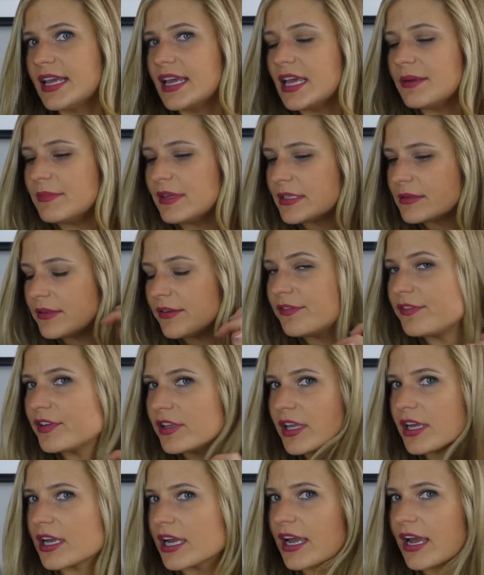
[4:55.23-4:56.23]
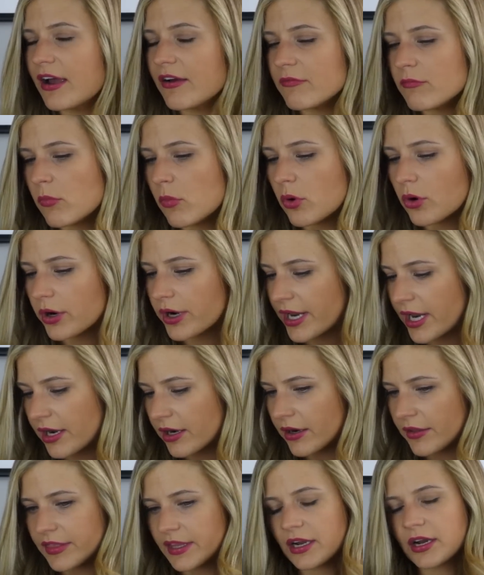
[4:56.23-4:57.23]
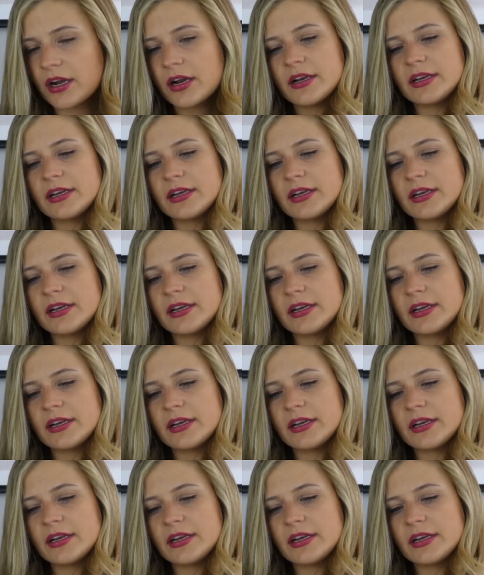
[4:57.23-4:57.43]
It makes me feel like I have more hair in there.